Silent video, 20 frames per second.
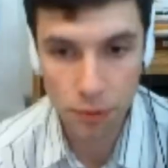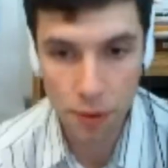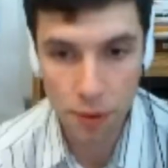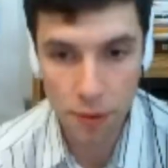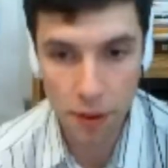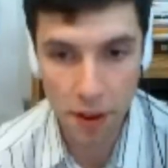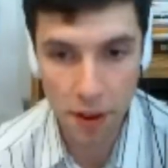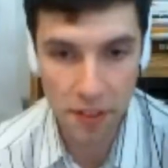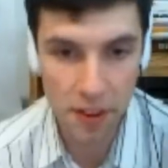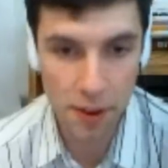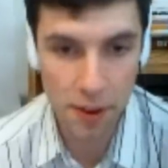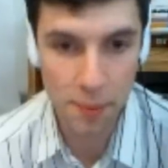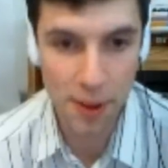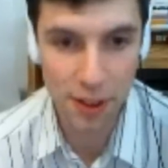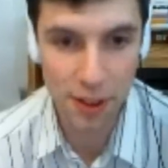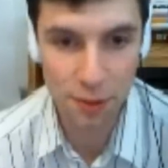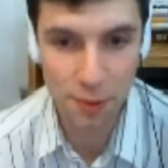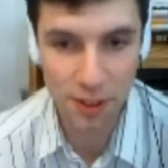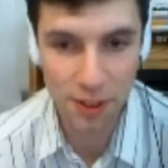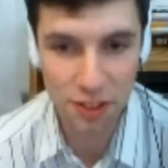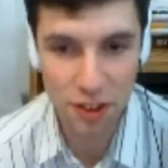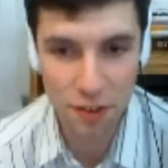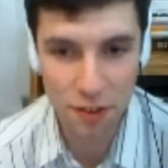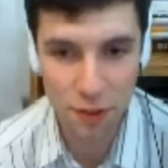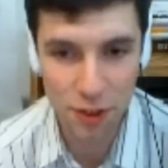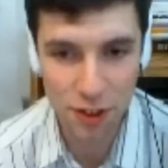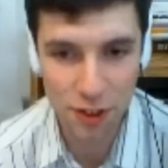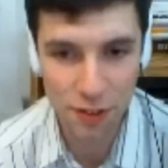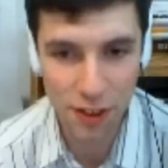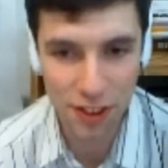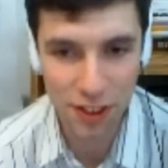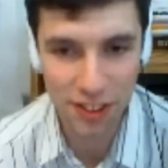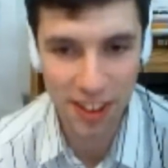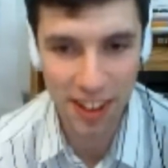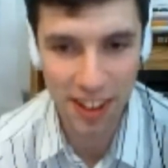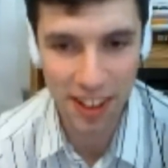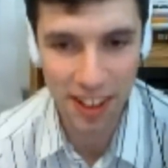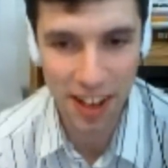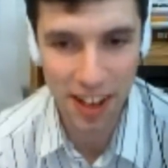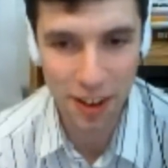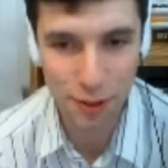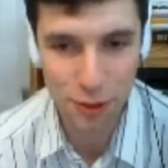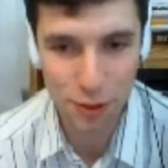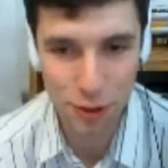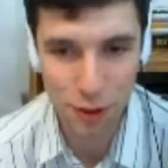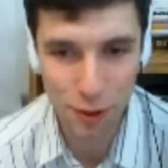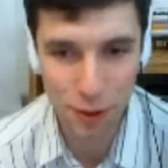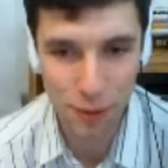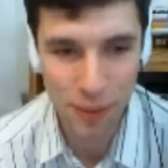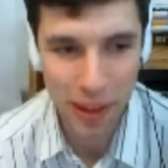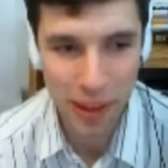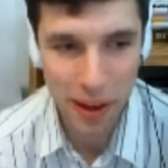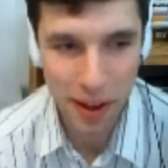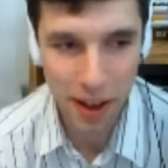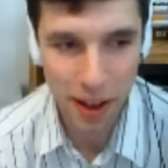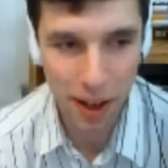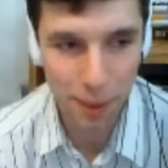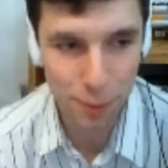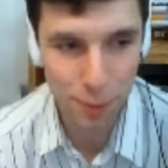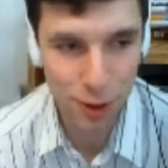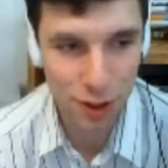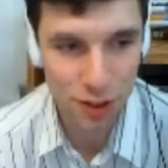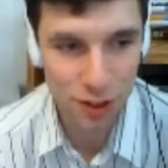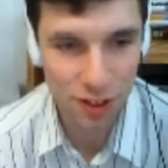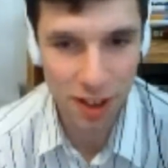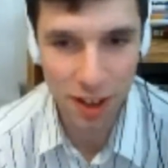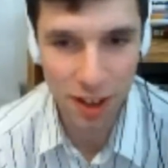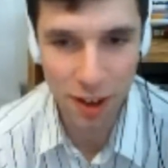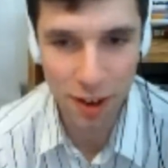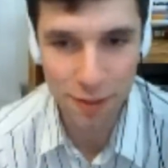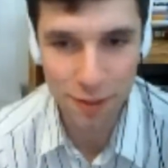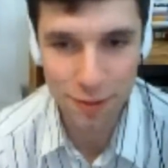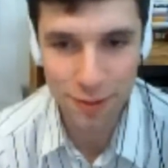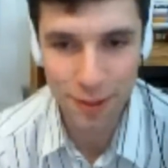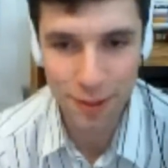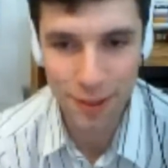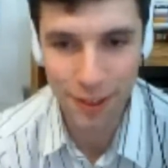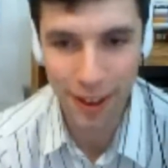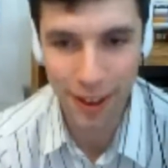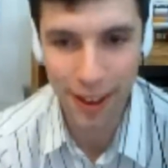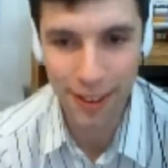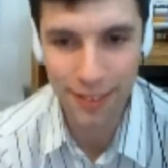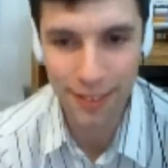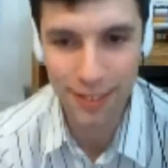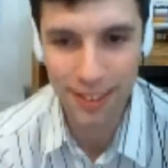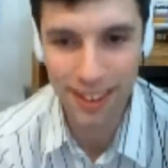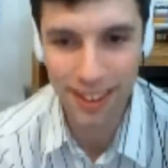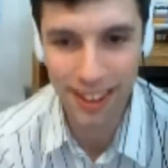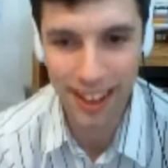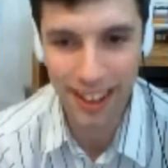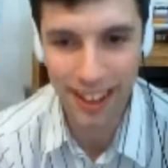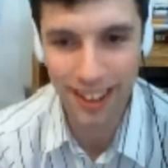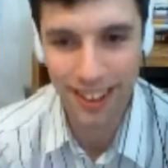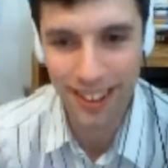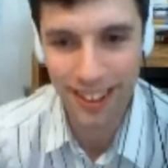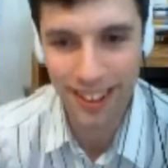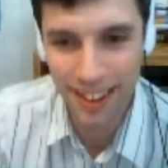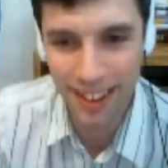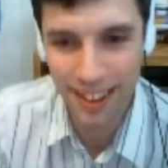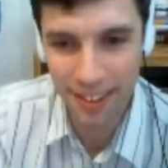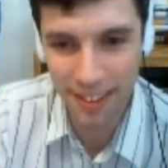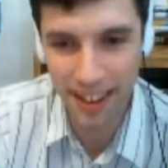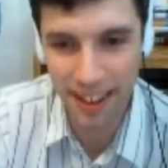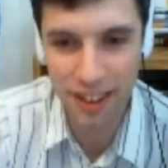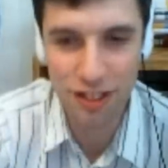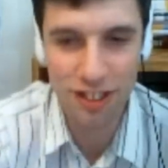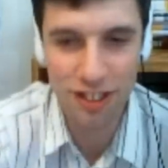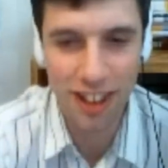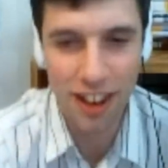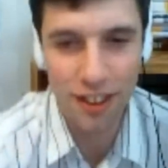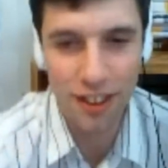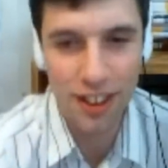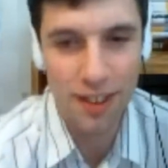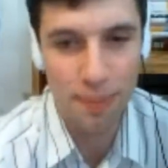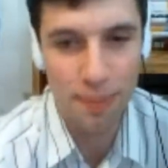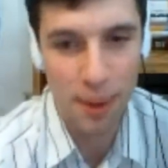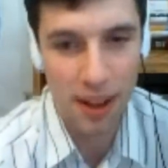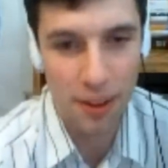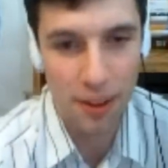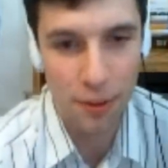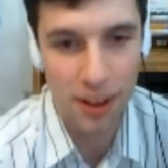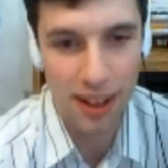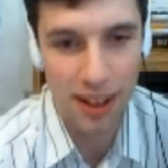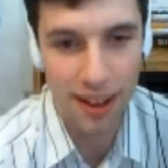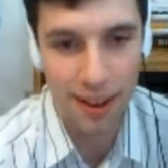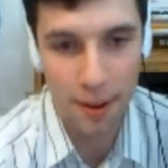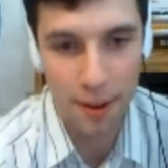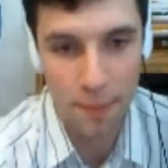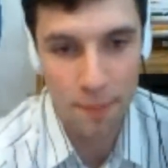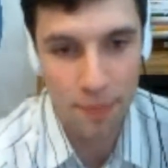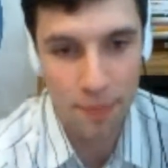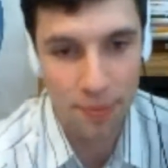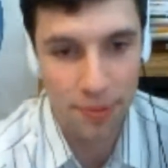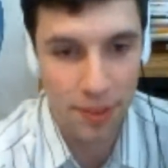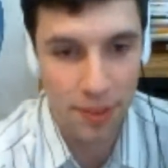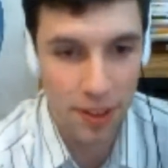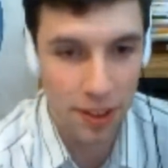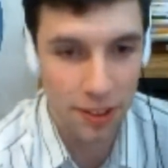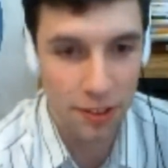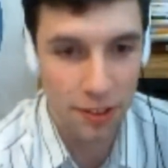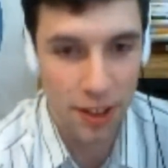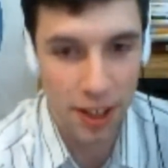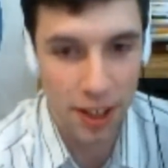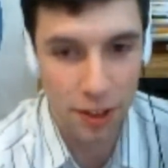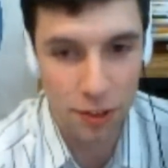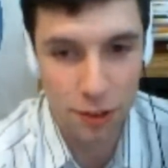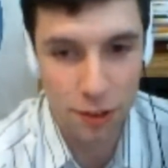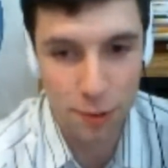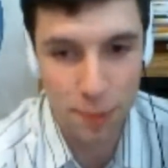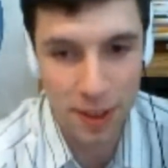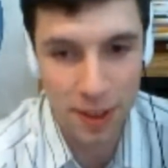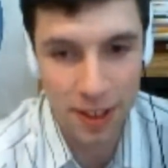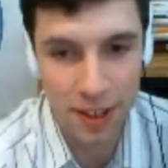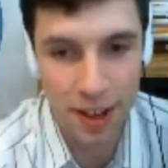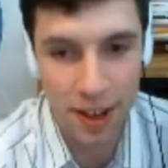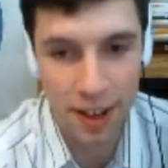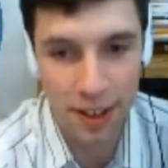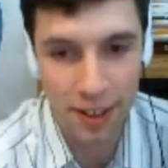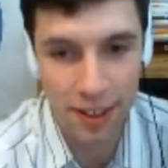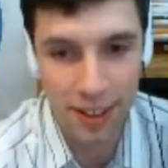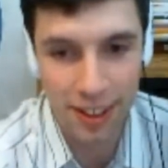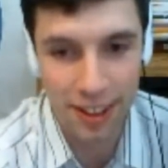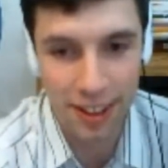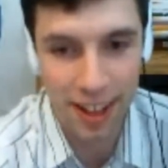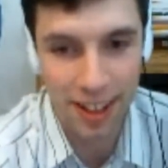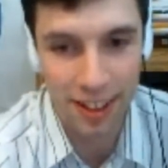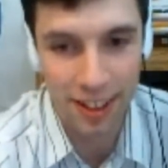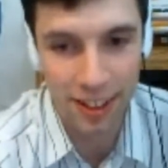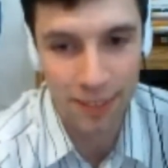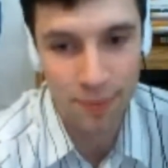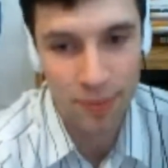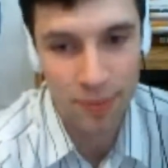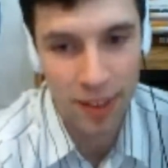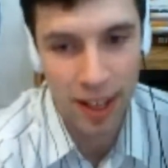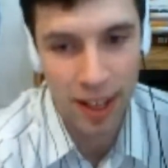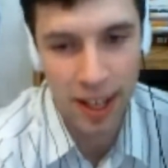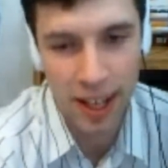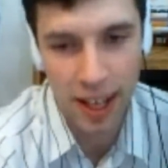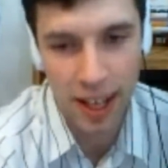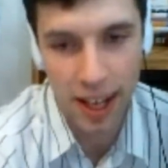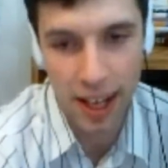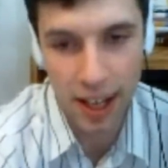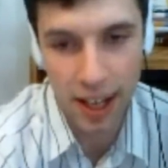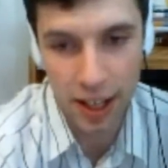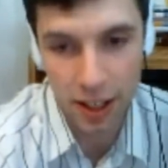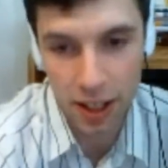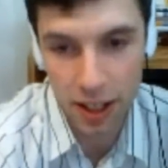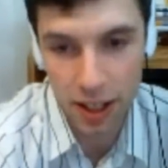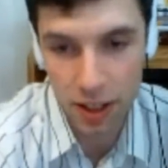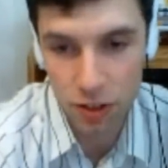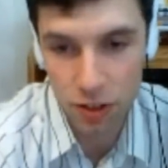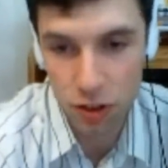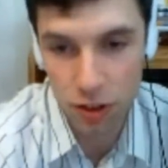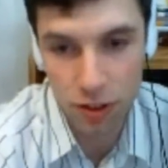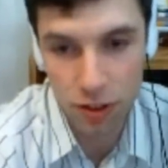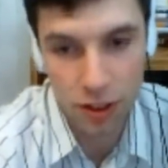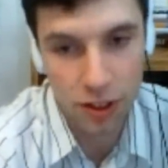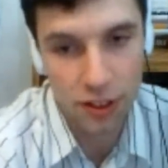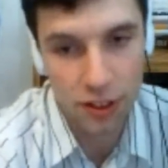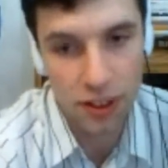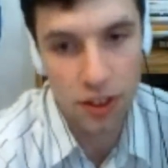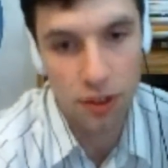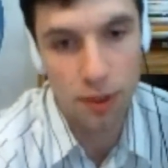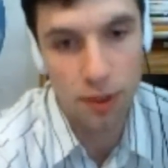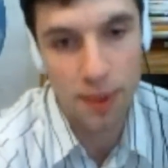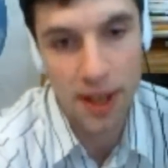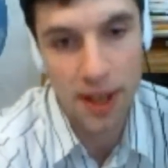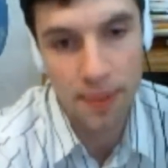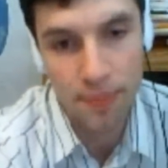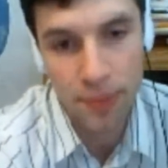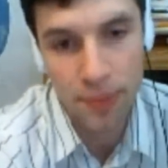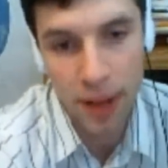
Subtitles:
Not that it makes much difference if I say that now, so I'm going to sign off. Okay, see you later. Thanks, Scoutie, by the way. It's been enlightening, and it should continue to be.